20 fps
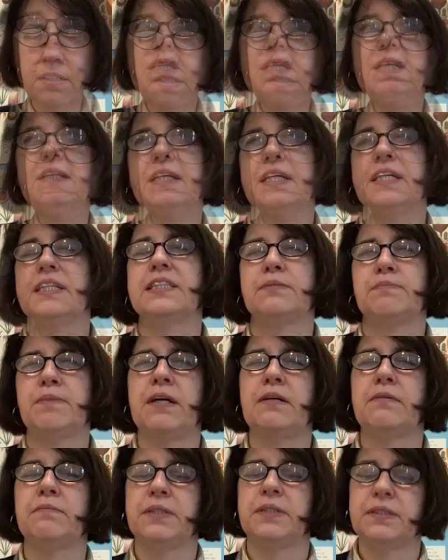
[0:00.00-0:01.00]
The
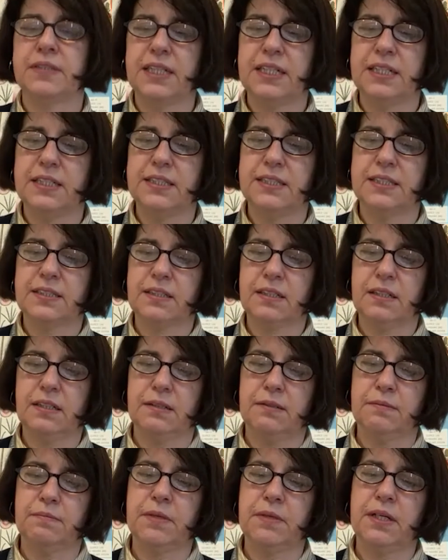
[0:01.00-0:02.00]
experiment is
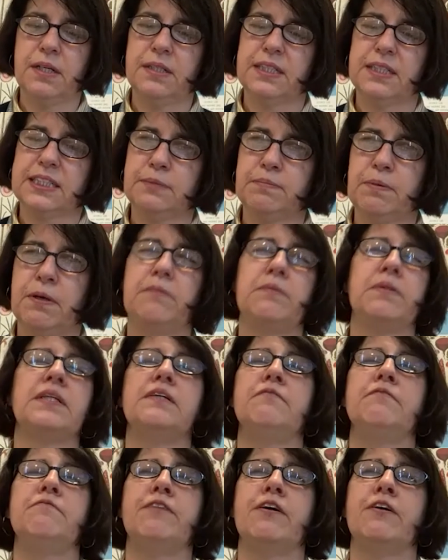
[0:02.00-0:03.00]
an experiment
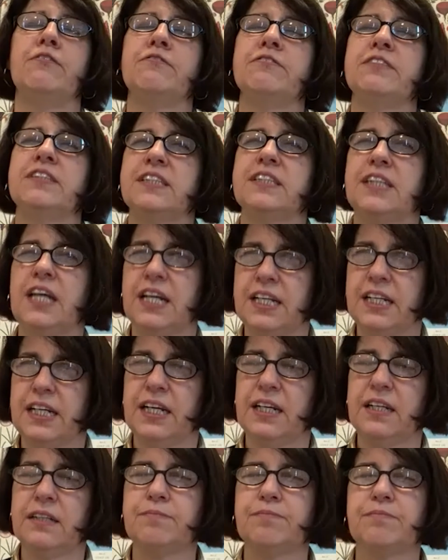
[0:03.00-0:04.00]
that involves
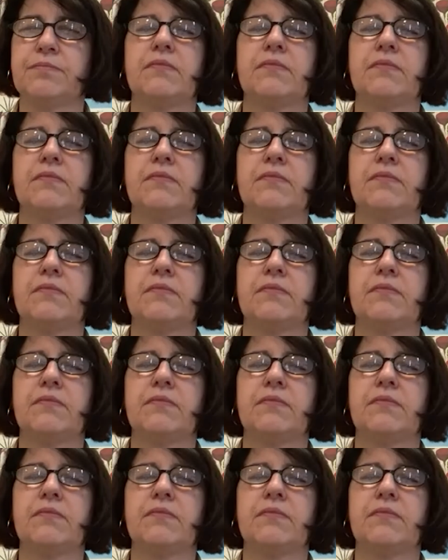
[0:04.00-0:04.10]
staining